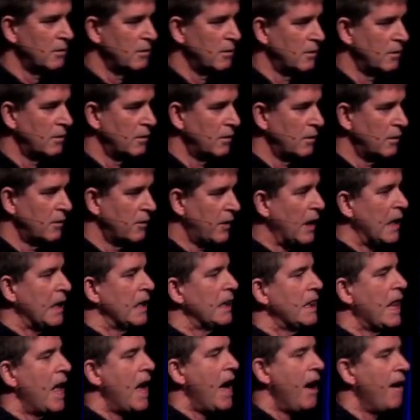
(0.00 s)
The
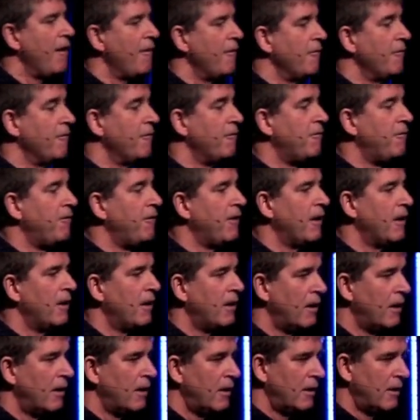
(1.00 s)
love
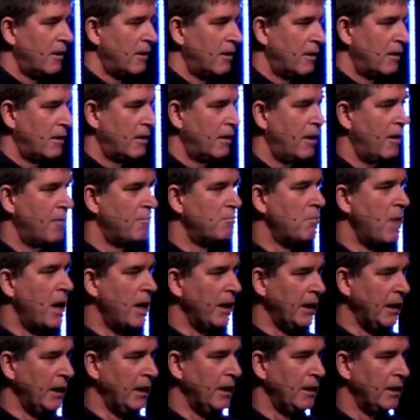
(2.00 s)
of money
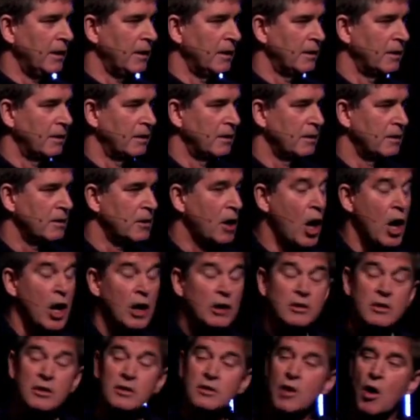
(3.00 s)
causes
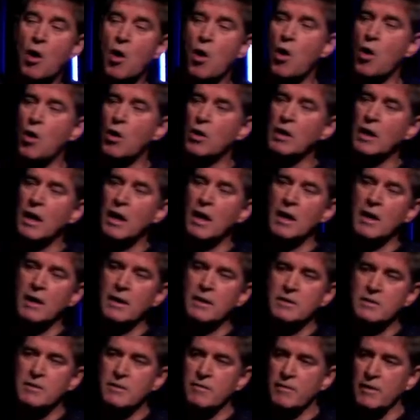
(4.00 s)
all kinds of
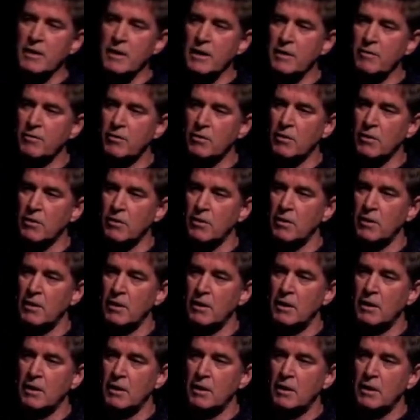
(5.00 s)
evil
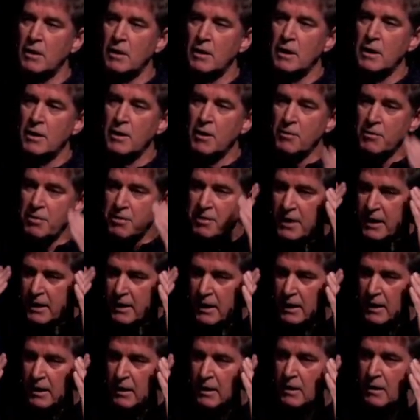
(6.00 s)
in our thinking,
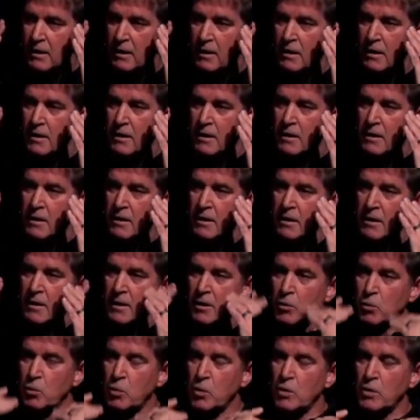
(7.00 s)
in our
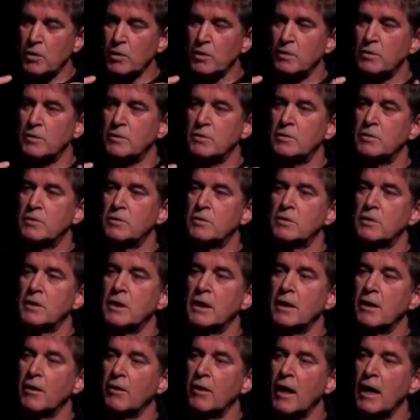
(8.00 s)
words, in our
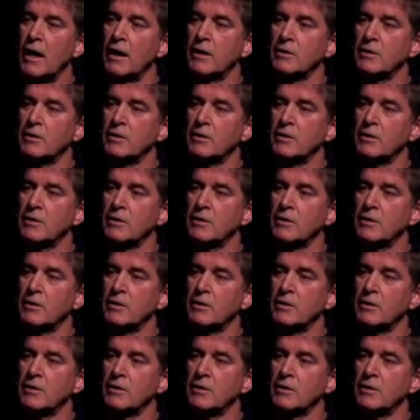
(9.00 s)
actions.